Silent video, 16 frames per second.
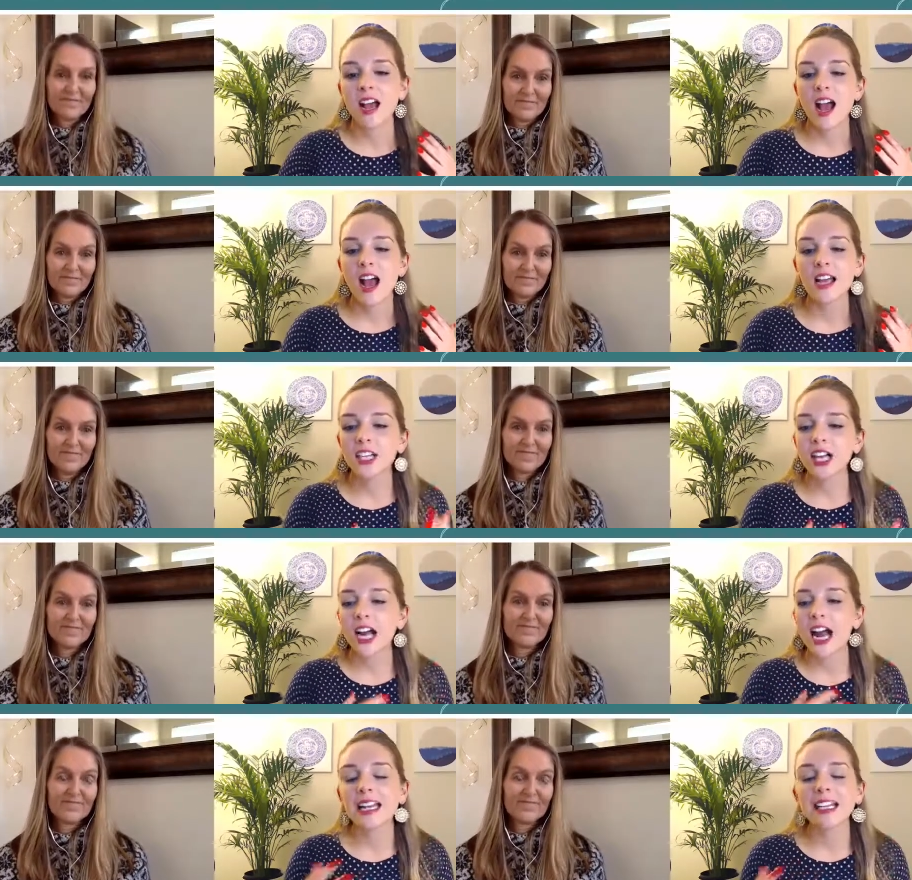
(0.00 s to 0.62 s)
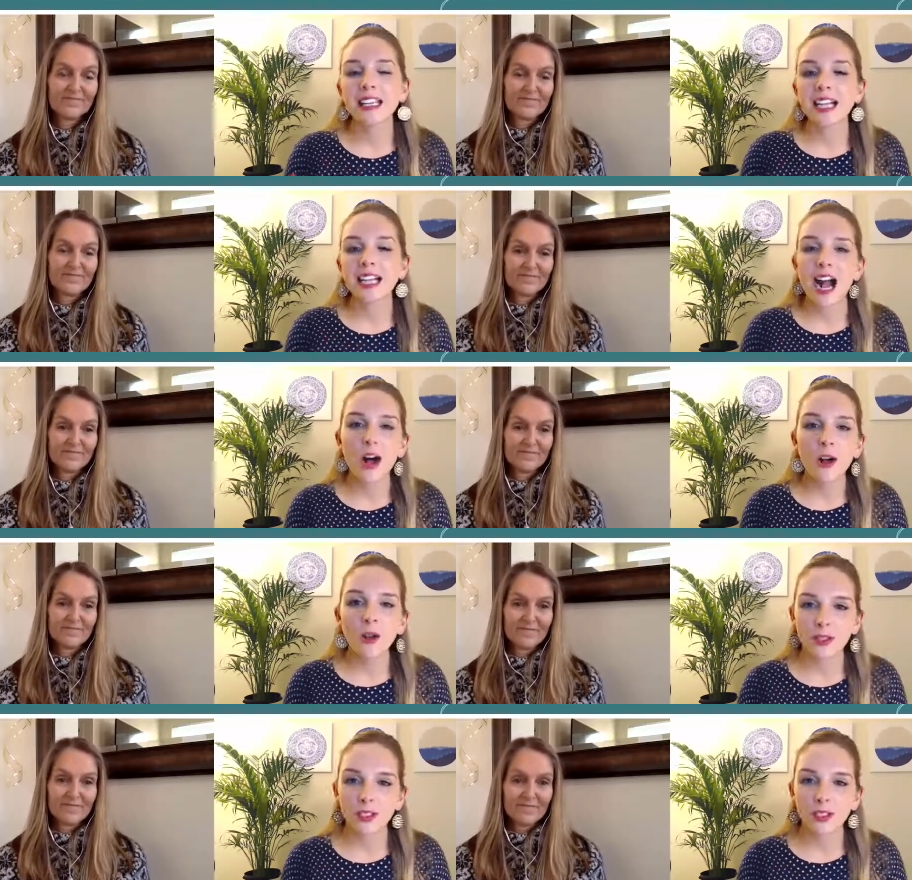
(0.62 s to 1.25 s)
Speaker 1: is there anything
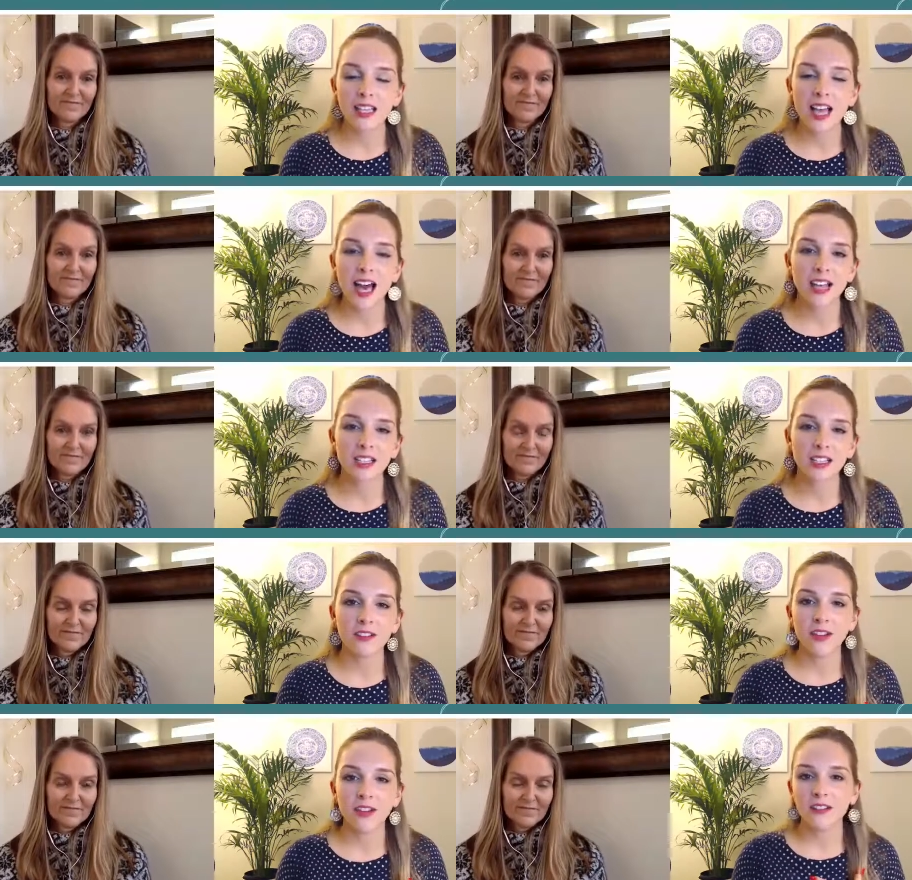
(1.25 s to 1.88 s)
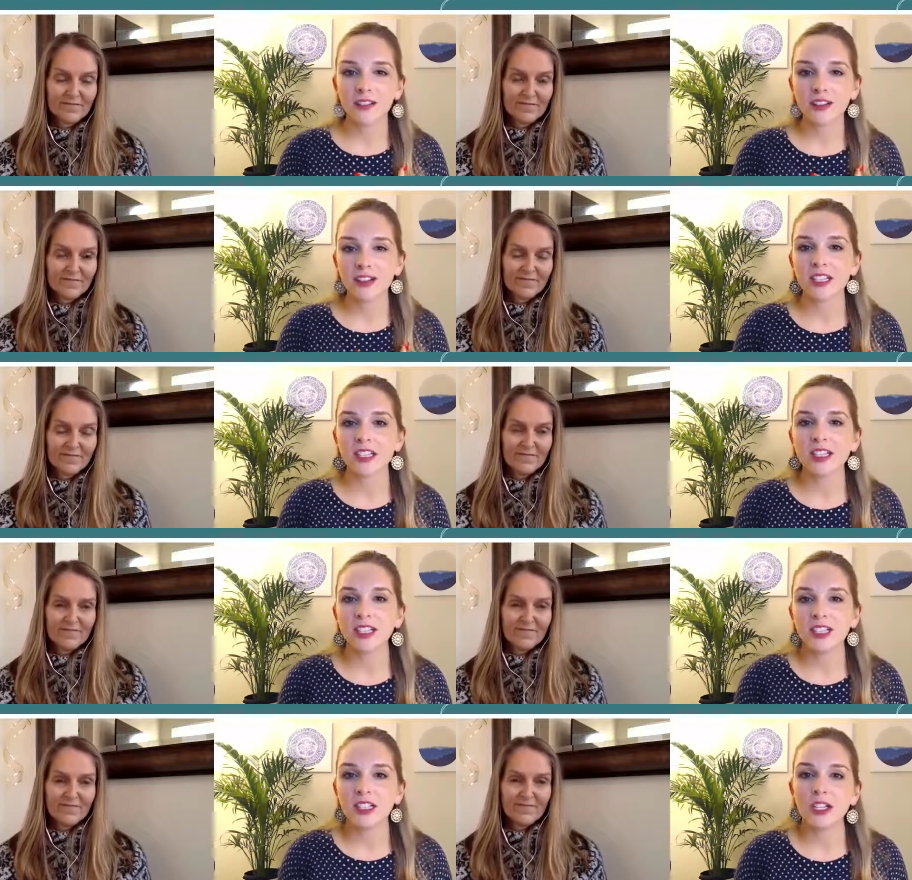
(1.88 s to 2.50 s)
else that survivors
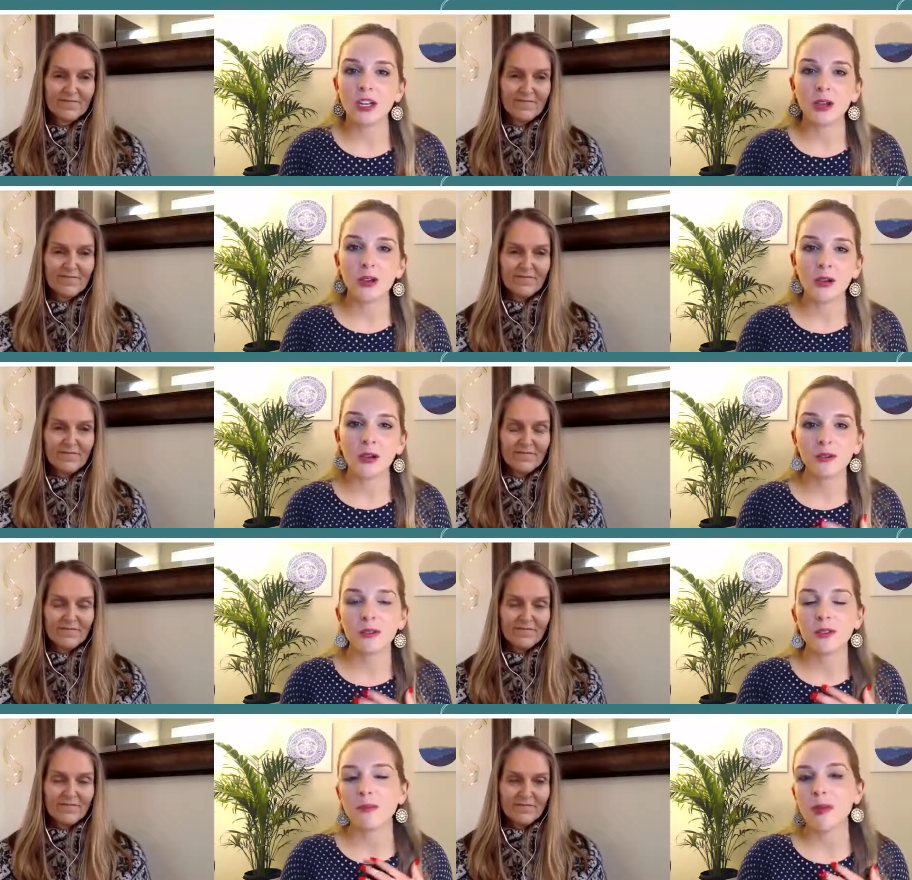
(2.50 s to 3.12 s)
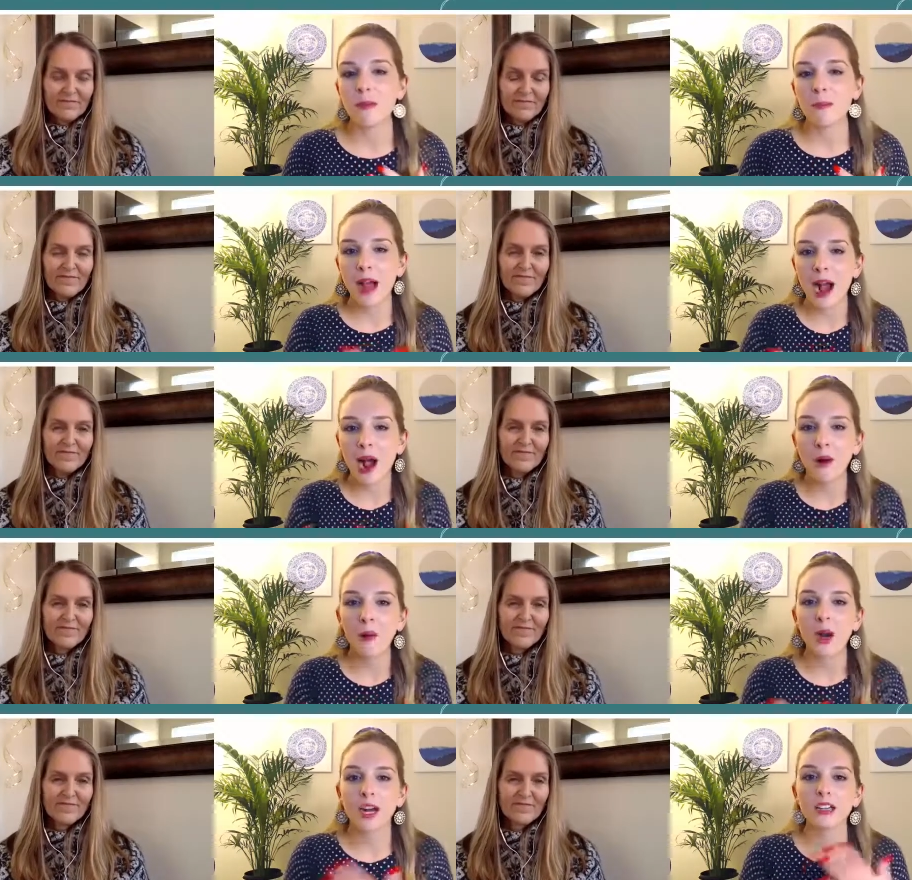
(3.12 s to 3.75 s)
can do to be
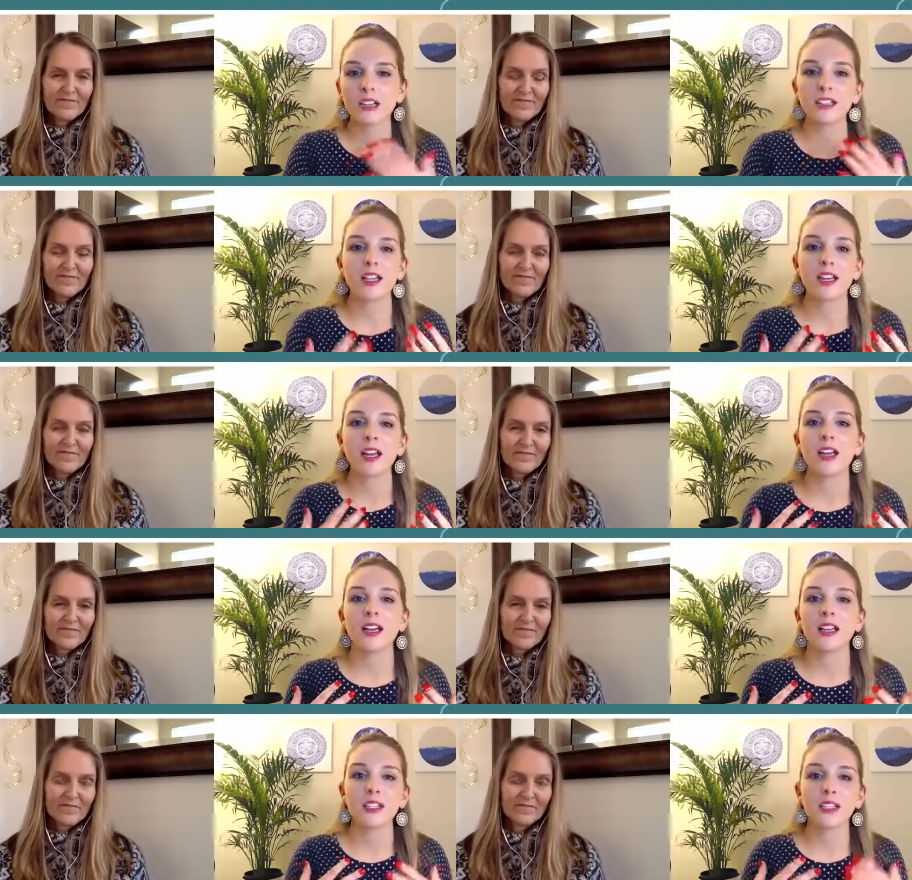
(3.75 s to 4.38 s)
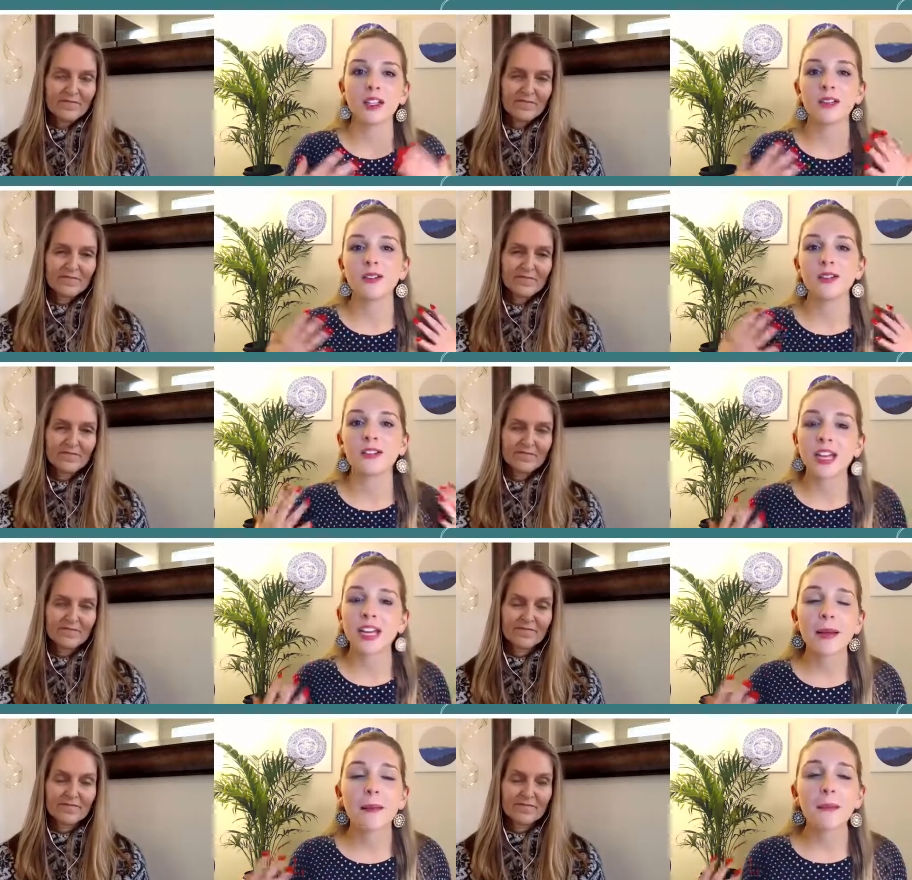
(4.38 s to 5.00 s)
empowered to to
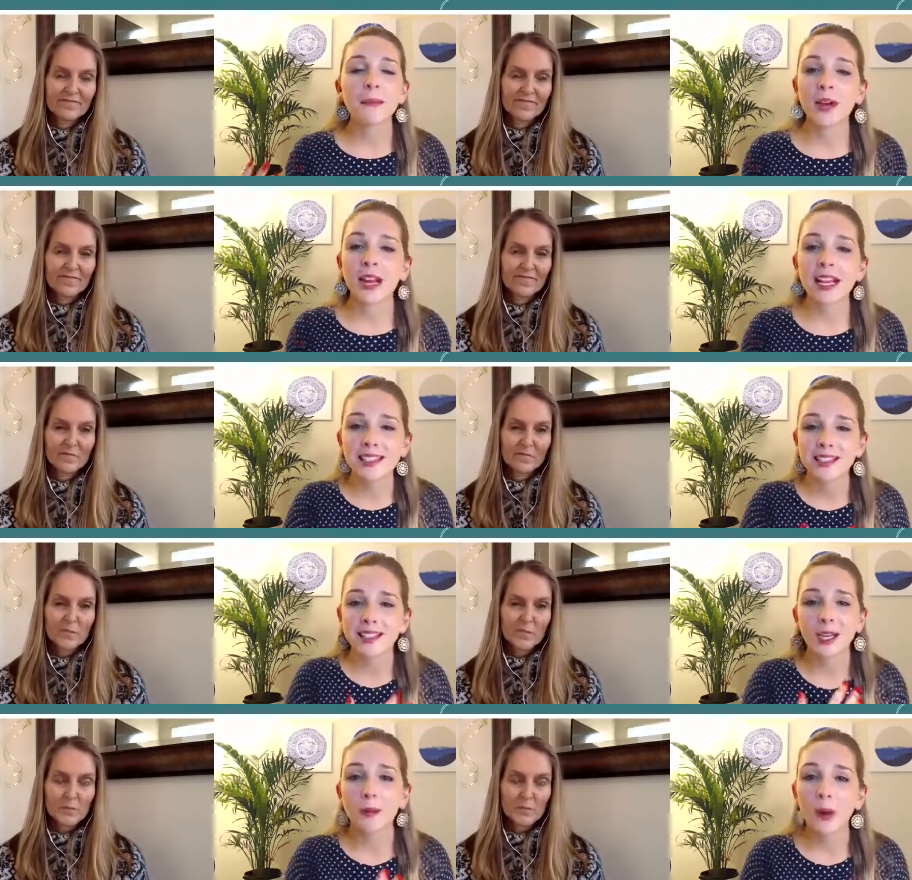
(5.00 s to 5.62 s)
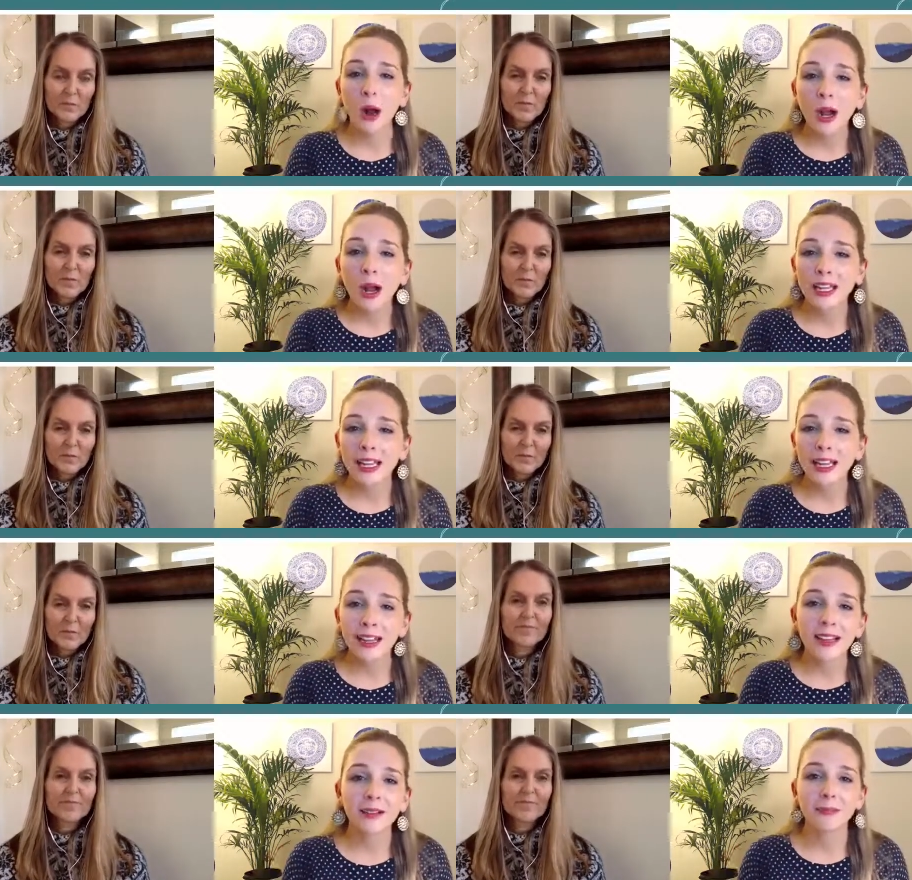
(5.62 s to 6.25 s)
re-embrace their body?